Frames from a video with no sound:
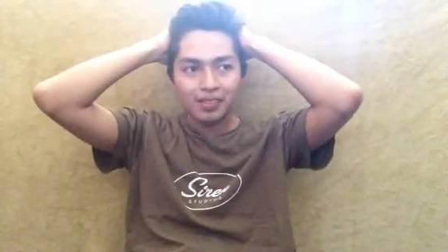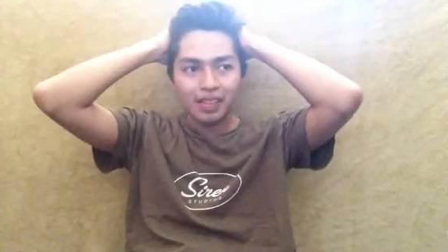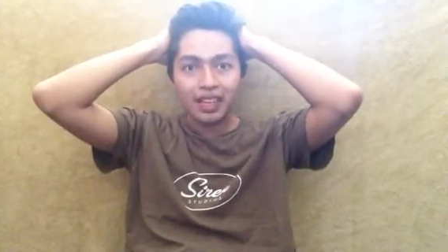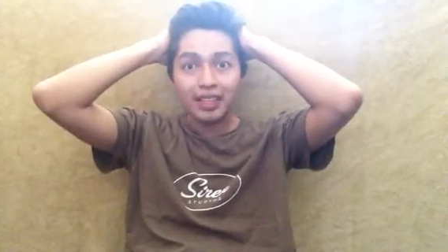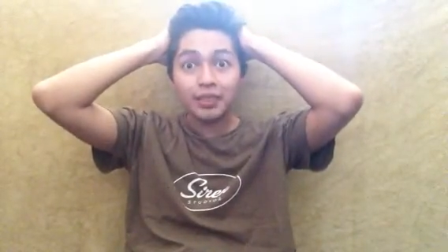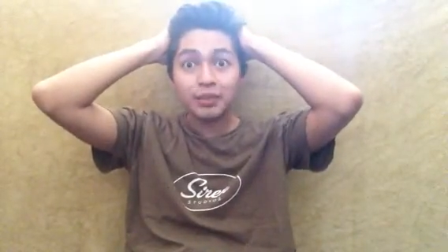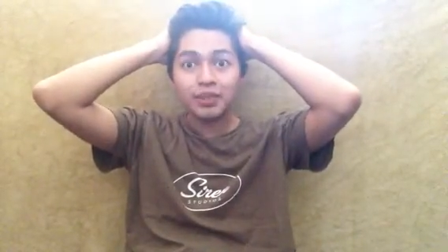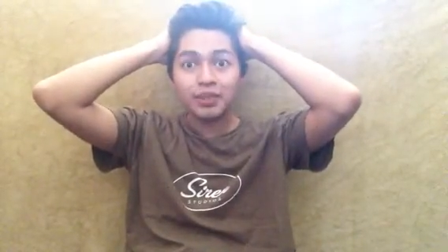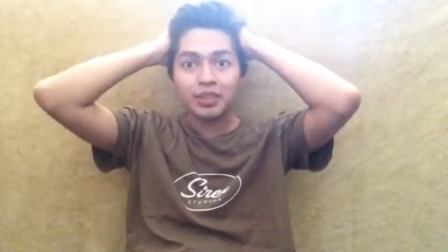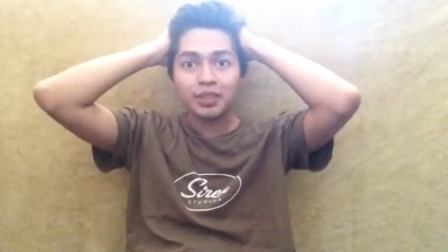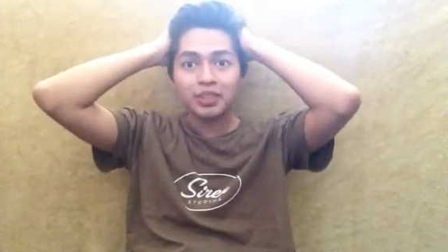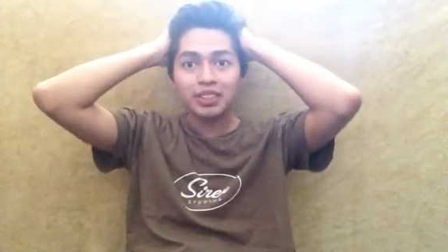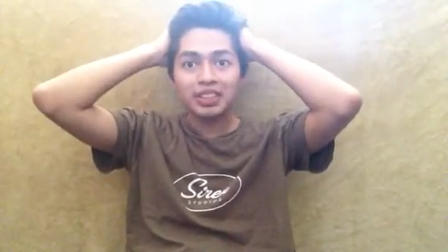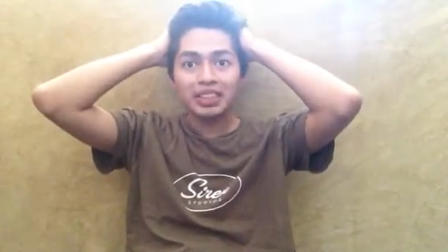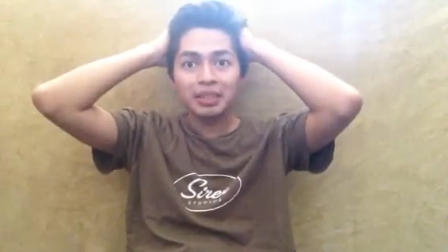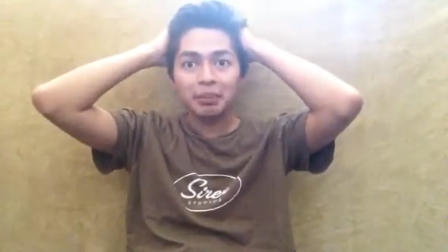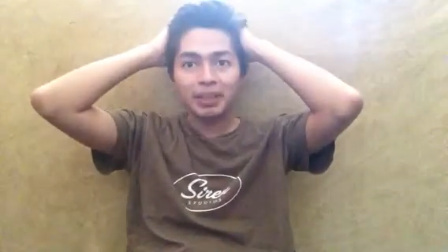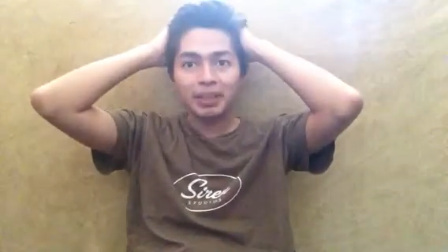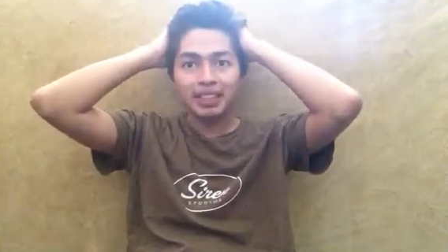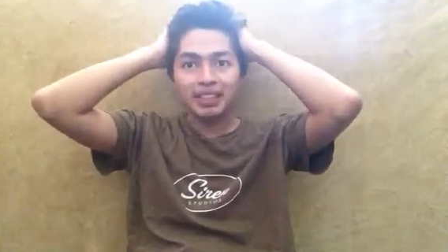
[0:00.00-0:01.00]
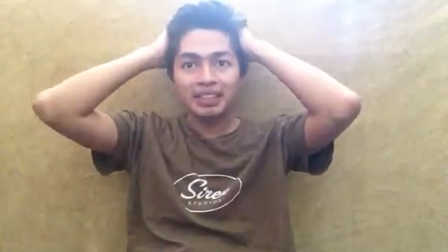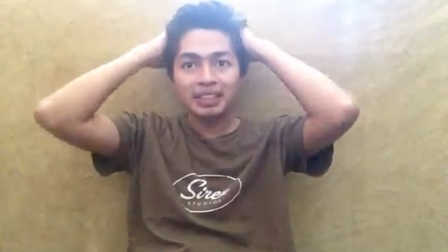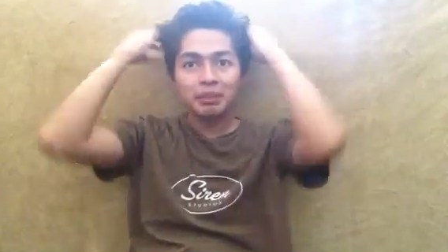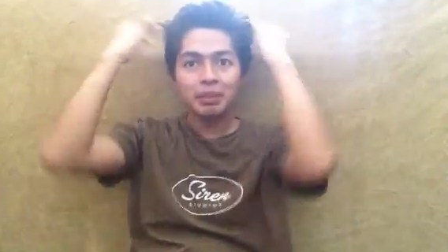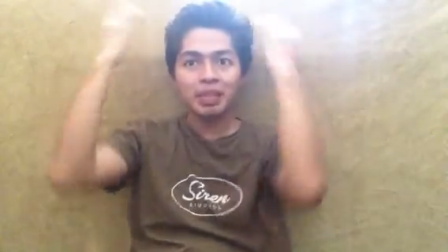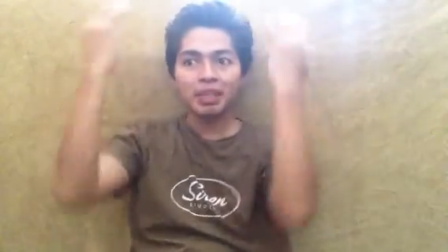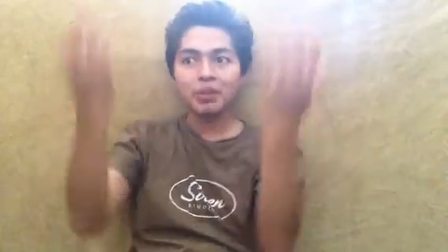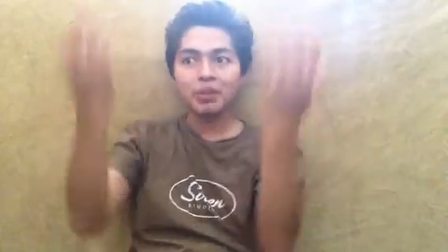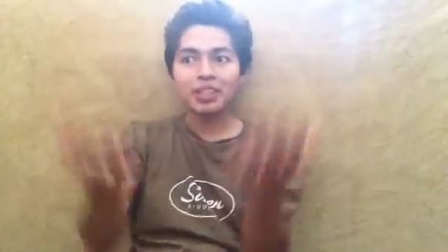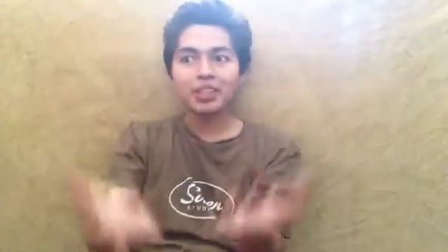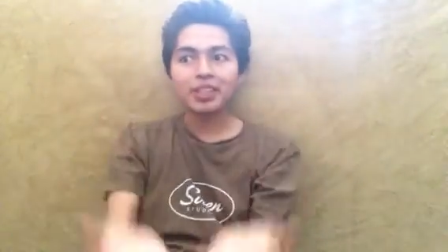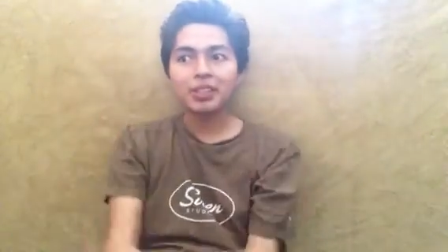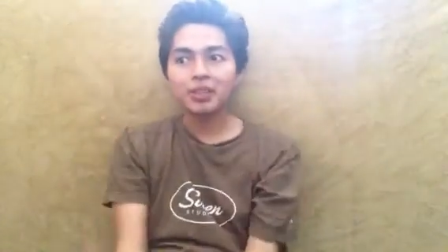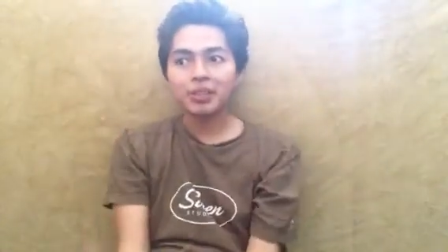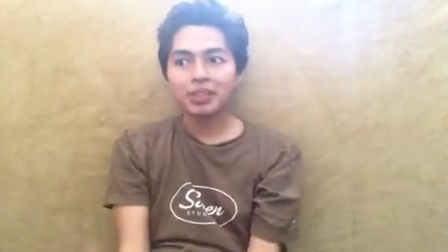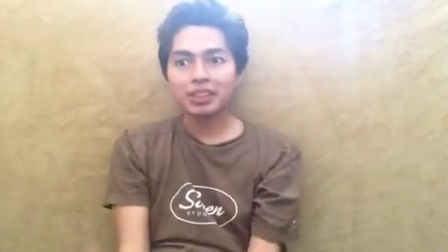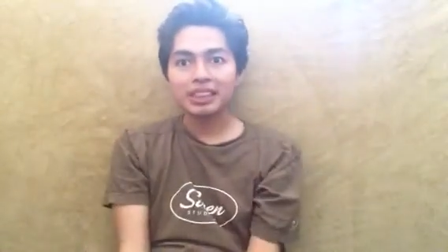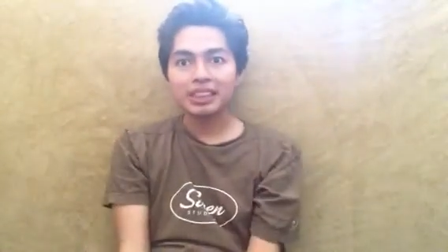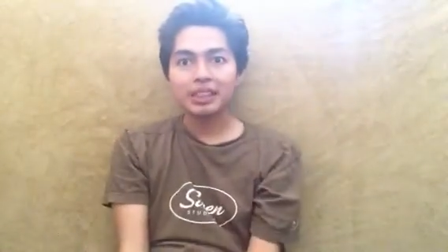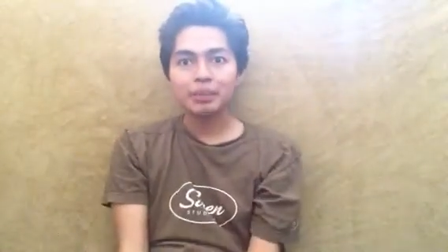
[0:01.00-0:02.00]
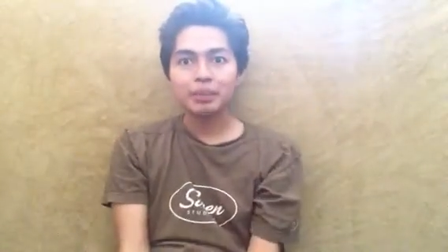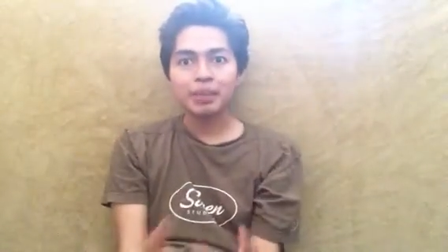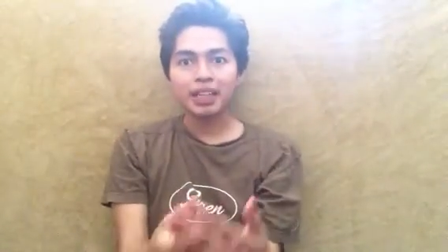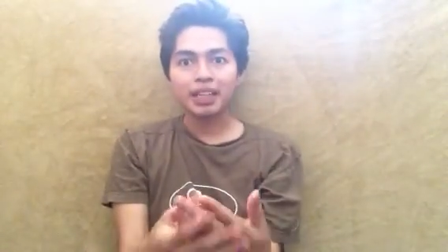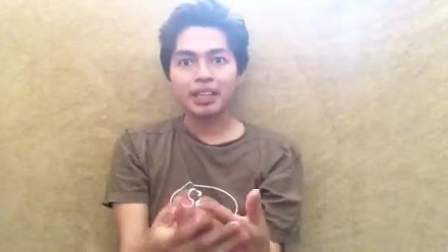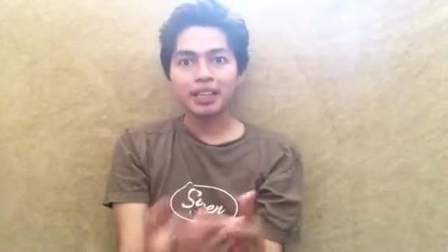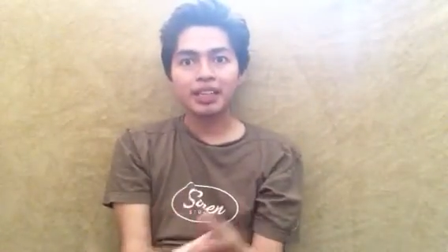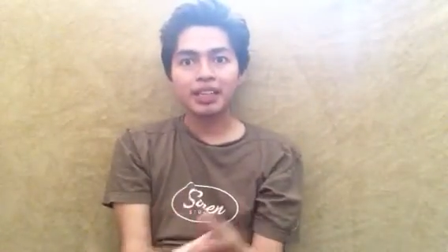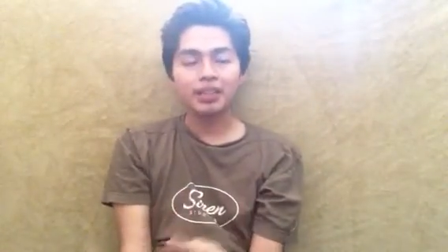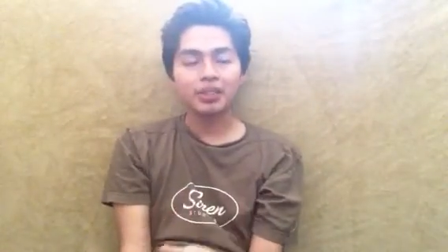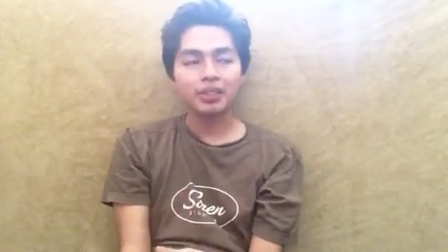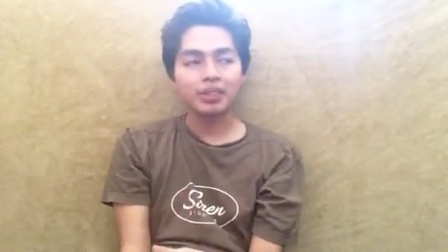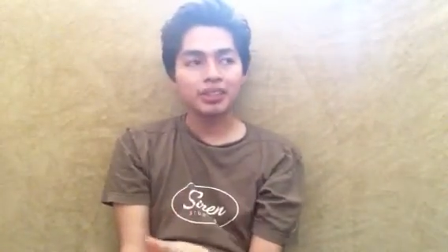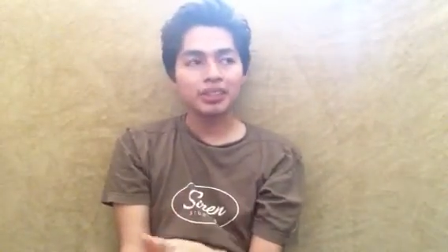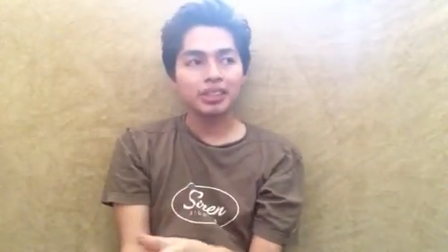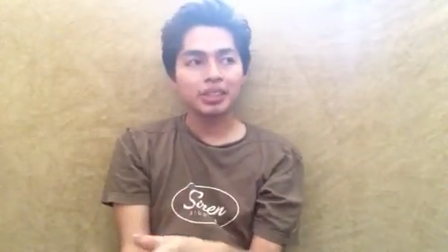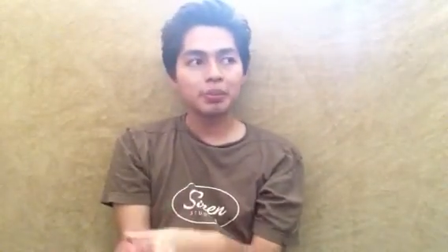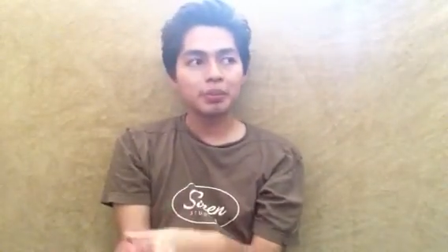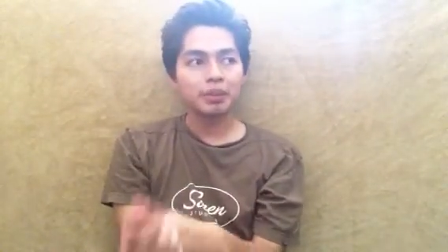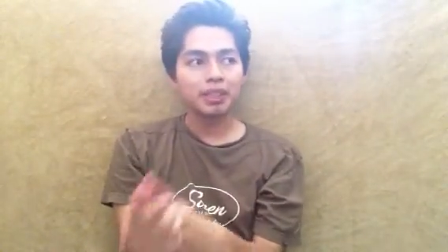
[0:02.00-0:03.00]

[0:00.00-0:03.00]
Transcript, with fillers: I didn't want to go to sleep. I guess I mean I wanted to go to sleep and I couldn't go to sleep,